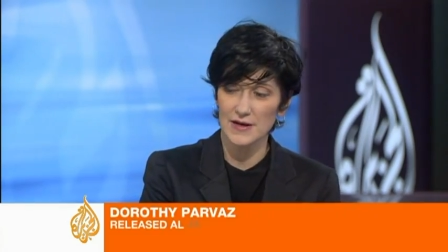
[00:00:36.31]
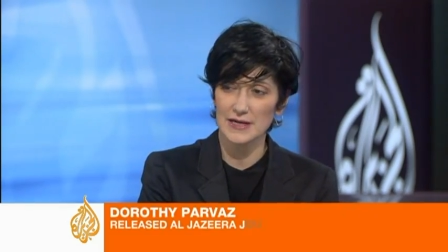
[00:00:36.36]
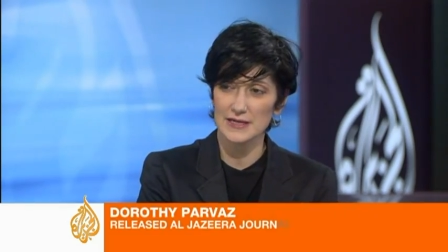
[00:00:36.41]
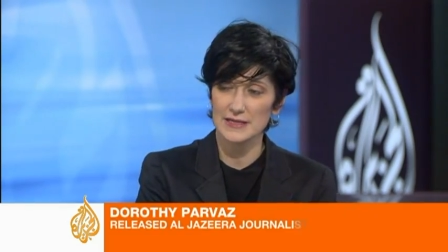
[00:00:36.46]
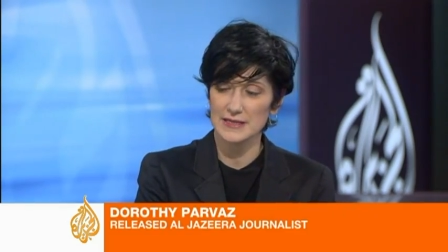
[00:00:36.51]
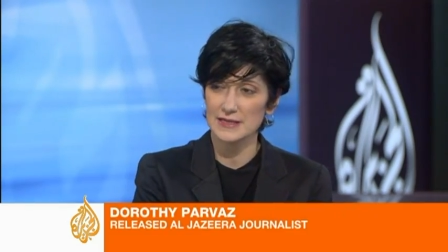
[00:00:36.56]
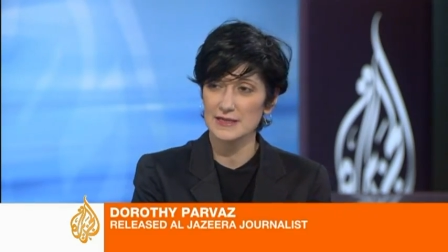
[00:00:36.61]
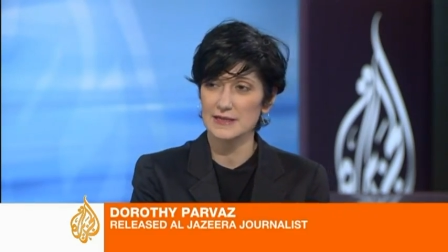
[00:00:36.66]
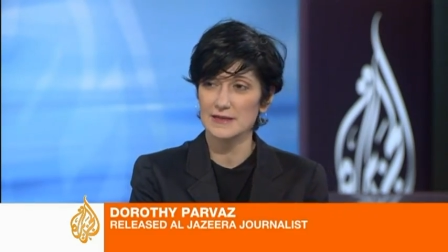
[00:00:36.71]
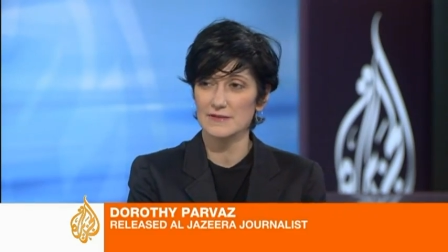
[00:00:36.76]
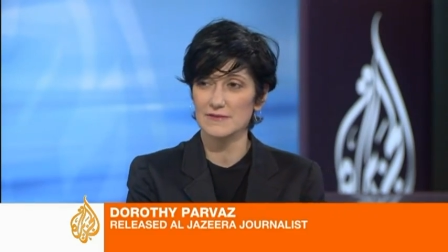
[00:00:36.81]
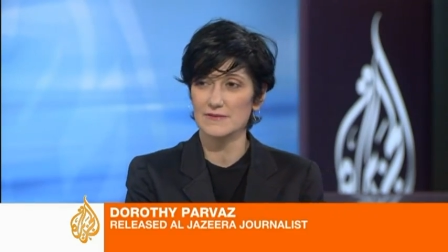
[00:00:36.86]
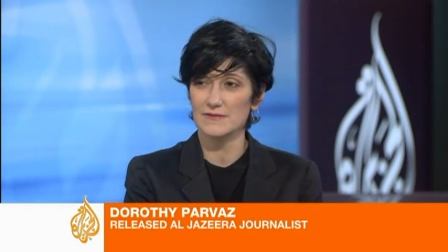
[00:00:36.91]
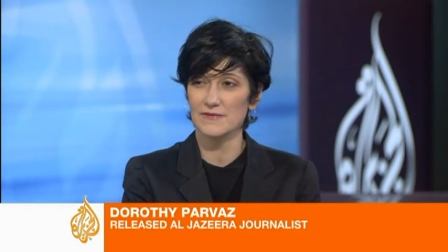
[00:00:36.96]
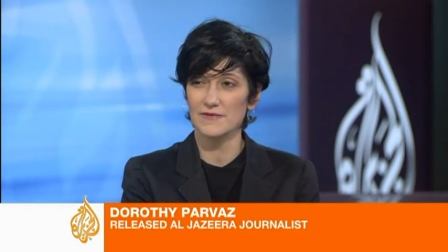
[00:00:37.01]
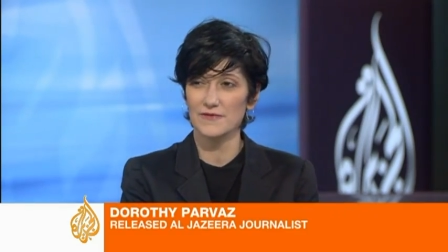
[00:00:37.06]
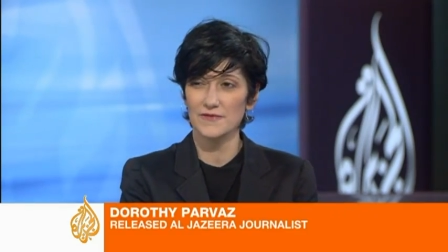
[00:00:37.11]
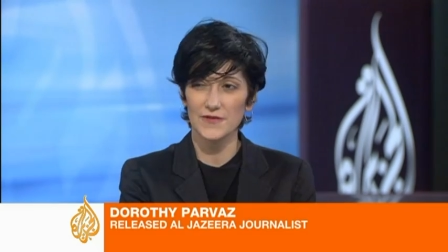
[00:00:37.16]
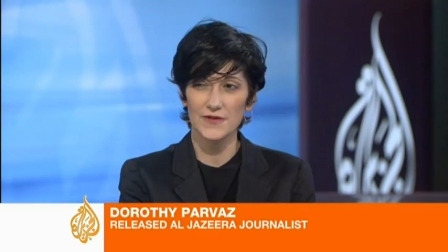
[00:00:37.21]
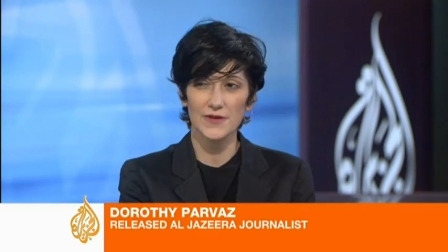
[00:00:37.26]
I didn't
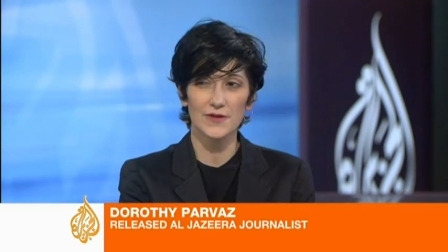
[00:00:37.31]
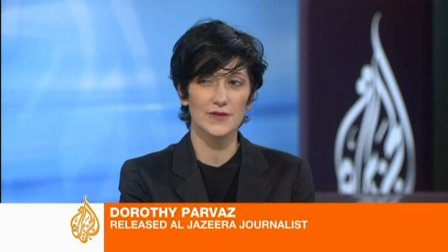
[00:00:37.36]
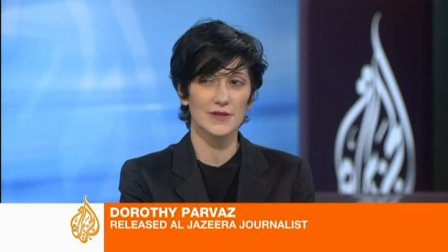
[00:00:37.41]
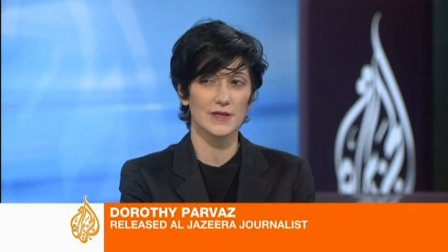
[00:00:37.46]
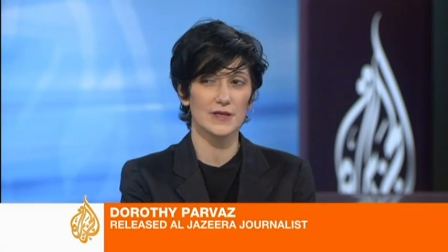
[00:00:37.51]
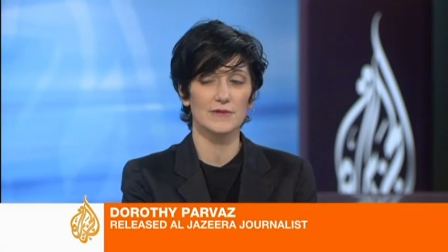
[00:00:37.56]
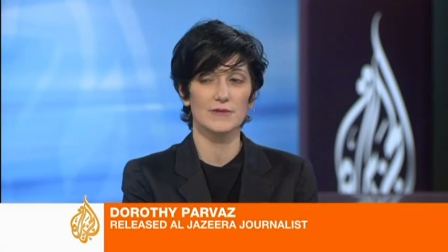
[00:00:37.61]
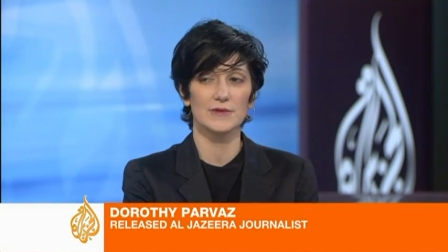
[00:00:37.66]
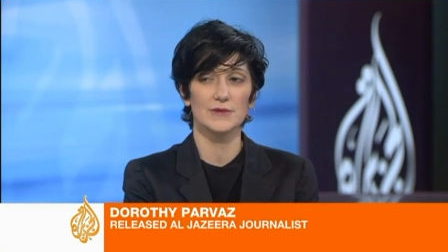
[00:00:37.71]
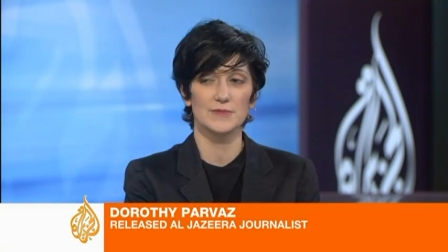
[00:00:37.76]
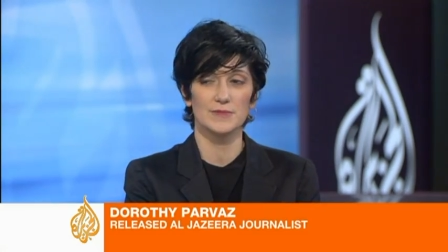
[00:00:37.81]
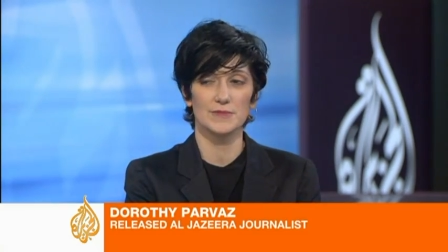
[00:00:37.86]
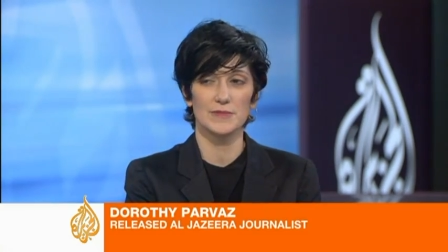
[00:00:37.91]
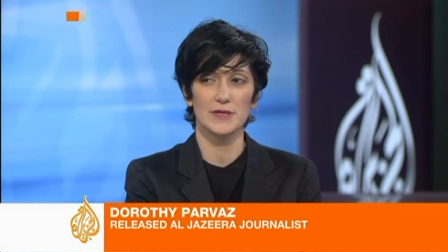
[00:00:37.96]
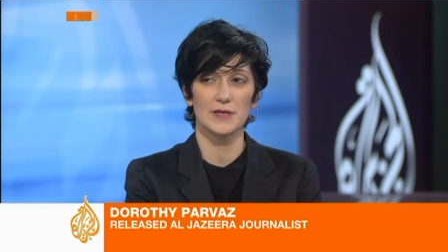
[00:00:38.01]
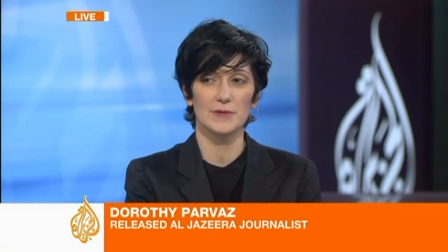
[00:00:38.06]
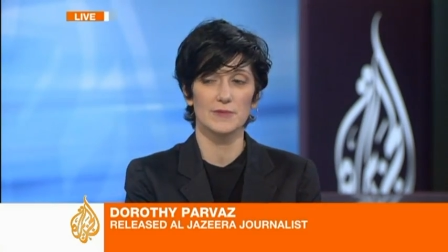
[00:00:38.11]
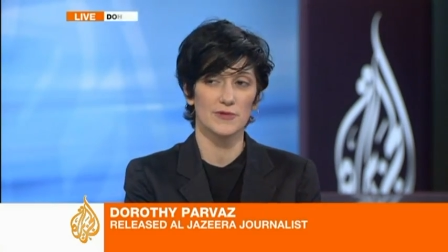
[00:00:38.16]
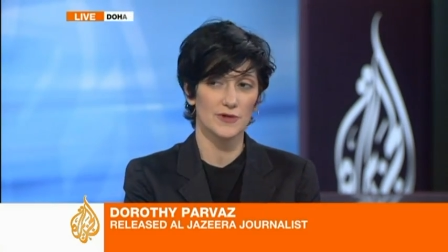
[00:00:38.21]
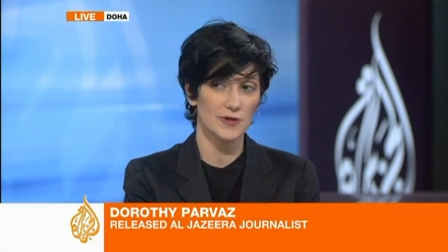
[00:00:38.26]
feel that it would
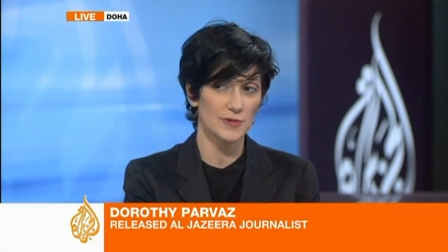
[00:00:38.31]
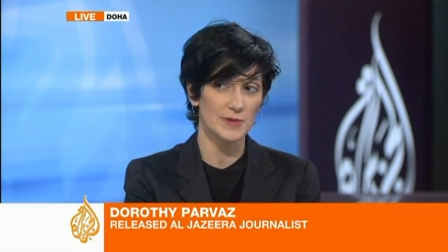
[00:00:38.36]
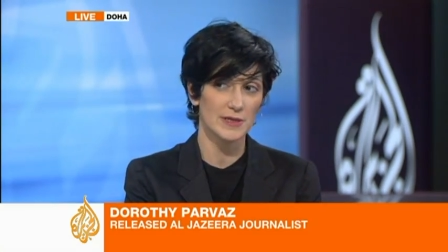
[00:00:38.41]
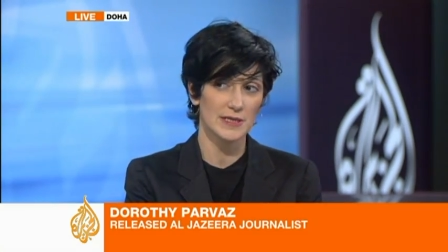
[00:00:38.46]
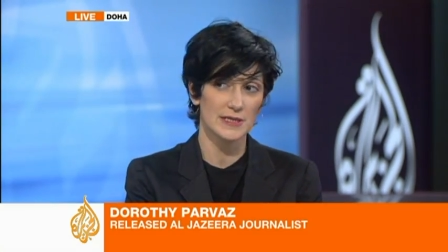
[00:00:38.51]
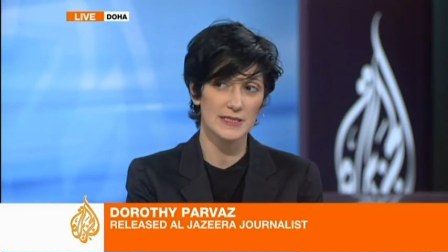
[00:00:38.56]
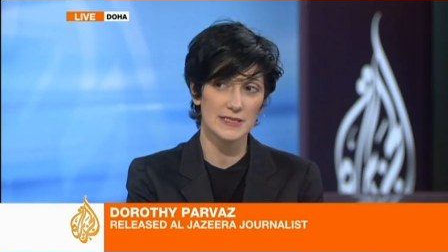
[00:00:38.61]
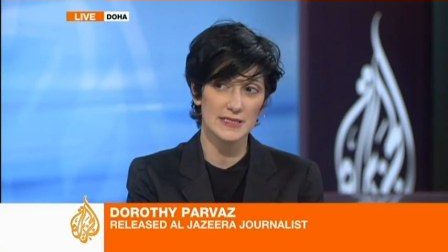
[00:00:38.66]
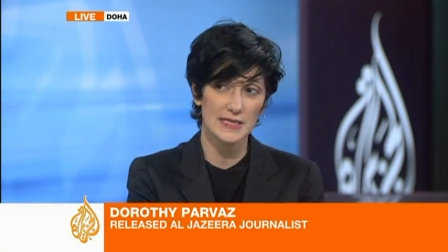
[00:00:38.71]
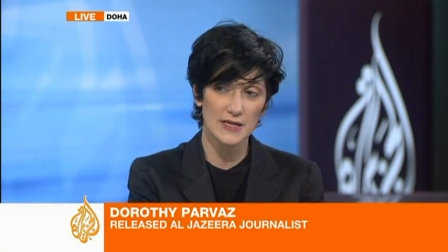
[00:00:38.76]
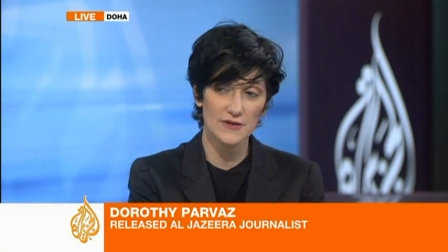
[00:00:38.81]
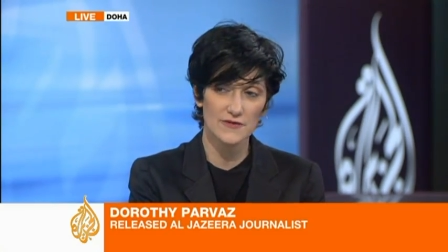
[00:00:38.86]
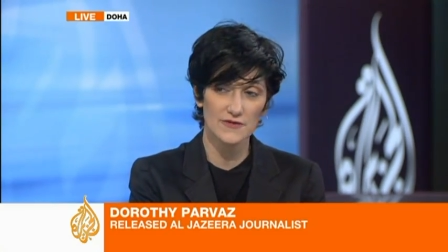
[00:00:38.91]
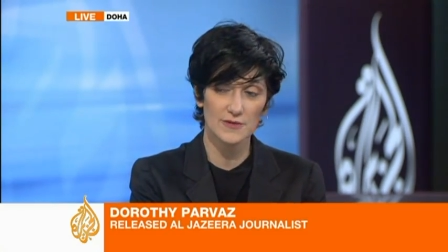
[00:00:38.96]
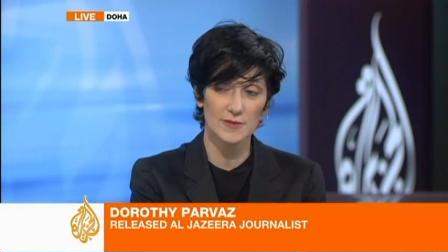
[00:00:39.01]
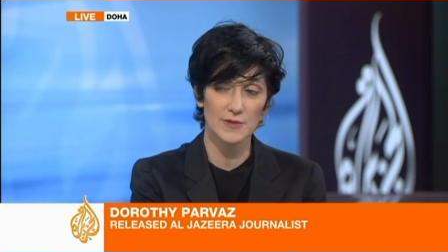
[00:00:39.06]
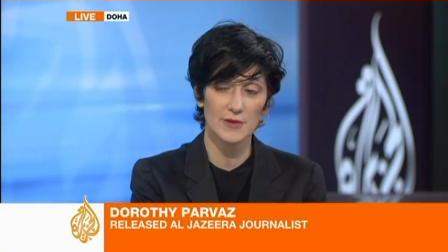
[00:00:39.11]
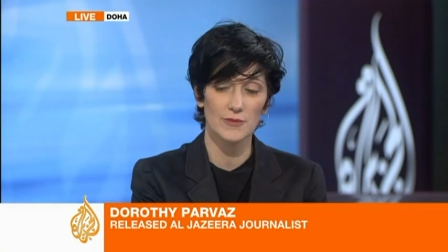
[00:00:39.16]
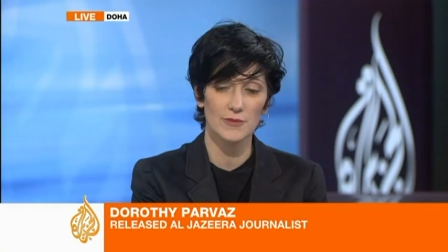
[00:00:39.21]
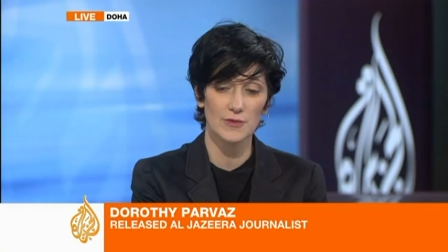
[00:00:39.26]
be a permanent state for me.